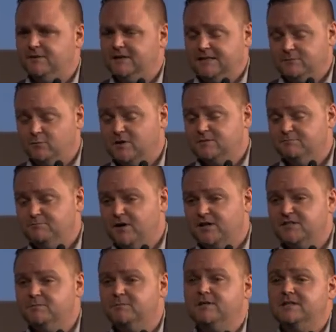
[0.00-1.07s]
it wasn't
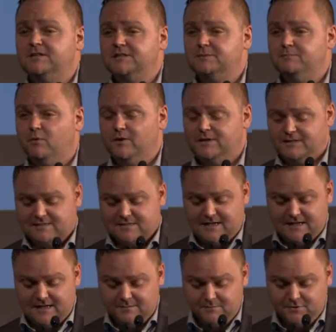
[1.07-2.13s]
possible at this point in
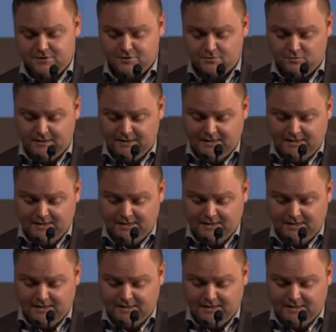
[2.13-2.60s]
time to